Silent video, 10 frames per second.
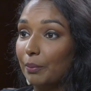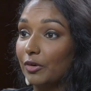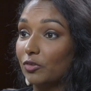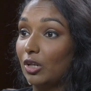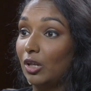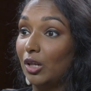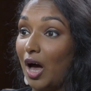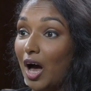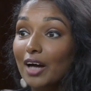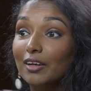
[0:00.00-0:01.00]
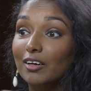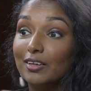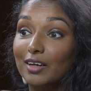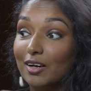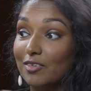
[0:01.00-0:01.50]
There's a lot
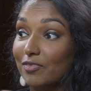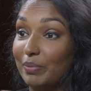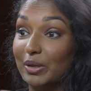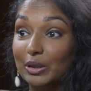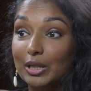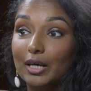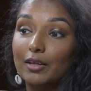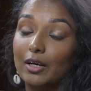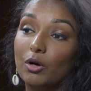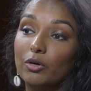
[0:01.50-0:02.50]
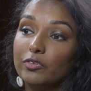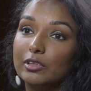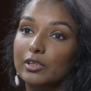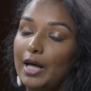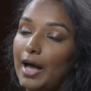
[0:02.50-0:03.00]
of building that goes
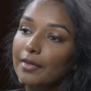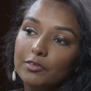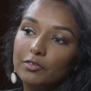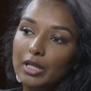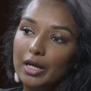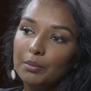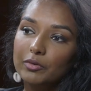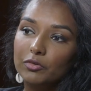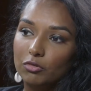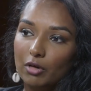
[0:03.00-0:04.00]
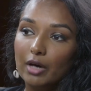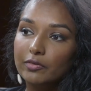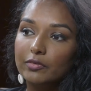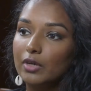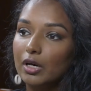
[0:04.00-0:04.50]
into that. And there's a lot of
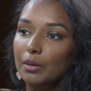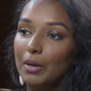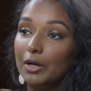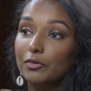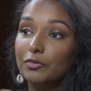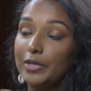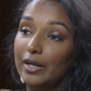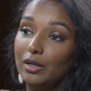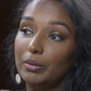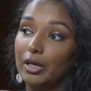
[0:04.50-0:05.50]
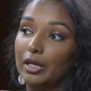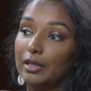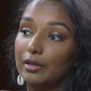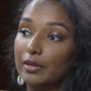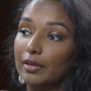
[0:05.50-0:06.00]
mistrust, understandably. And
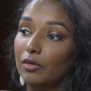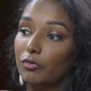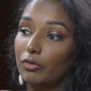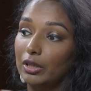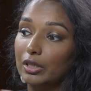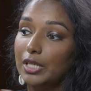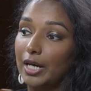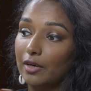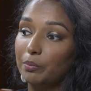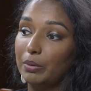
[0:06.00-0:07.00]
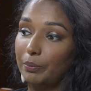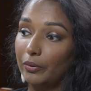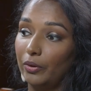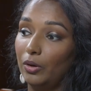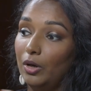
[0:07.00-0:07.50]
I think that it really takes
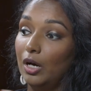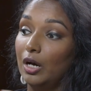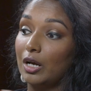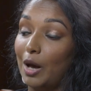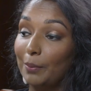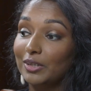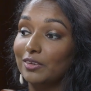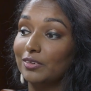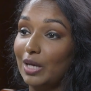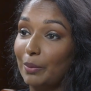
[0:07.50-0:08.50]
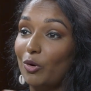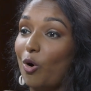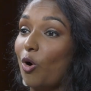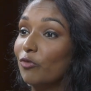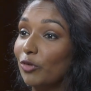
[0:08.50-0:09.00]
people coming to the table
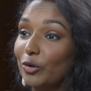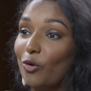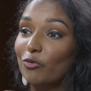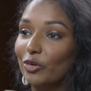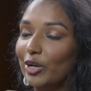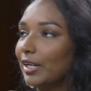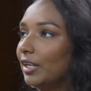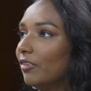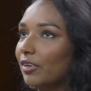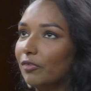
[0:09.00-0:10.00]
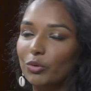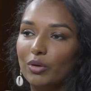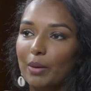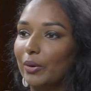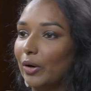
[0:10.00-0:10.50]
over and over again, even if you
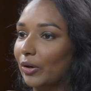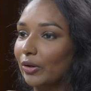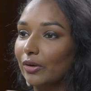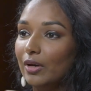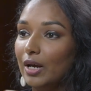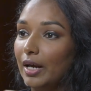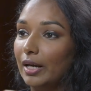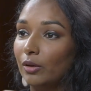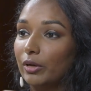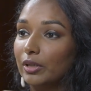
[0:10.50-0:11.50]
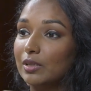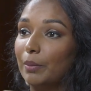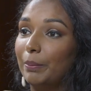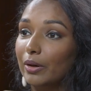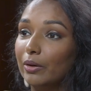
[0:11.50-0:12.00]
get burned, in order to
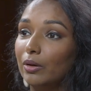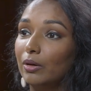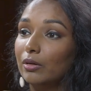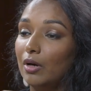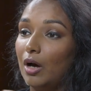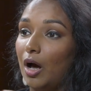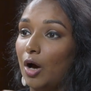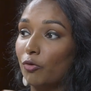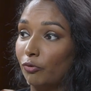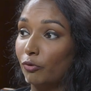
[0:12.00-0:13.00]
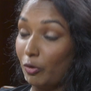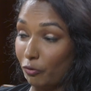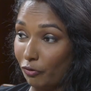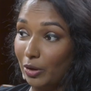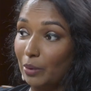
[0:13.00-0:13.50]
build a
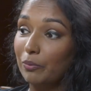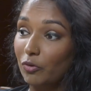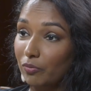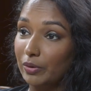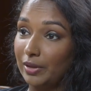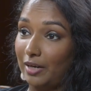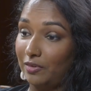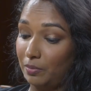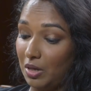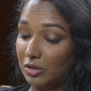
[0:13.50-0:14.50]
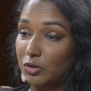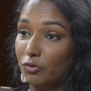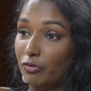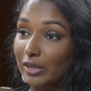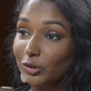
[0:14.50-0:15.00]
real movement that is
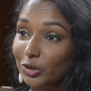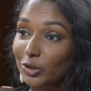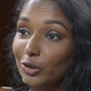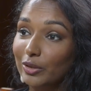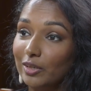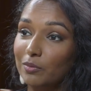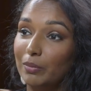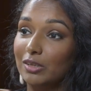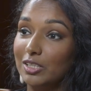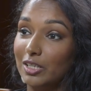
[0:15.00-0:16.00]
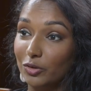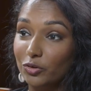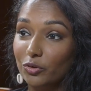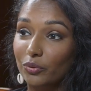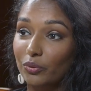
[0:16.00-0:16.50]
multiracial, that is
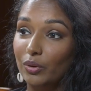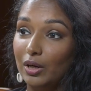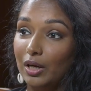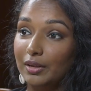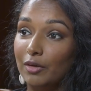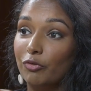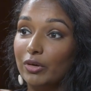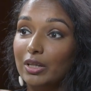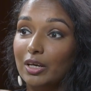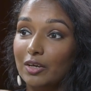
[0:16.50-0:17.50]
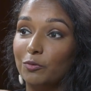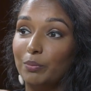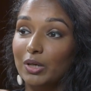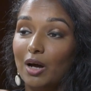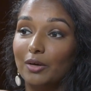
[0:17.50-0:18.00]
multi-issue, that really is
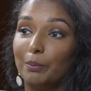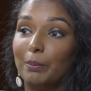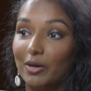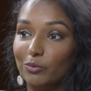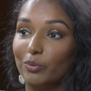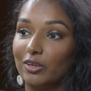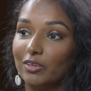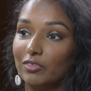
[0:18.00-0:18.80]
beyond the buzzword of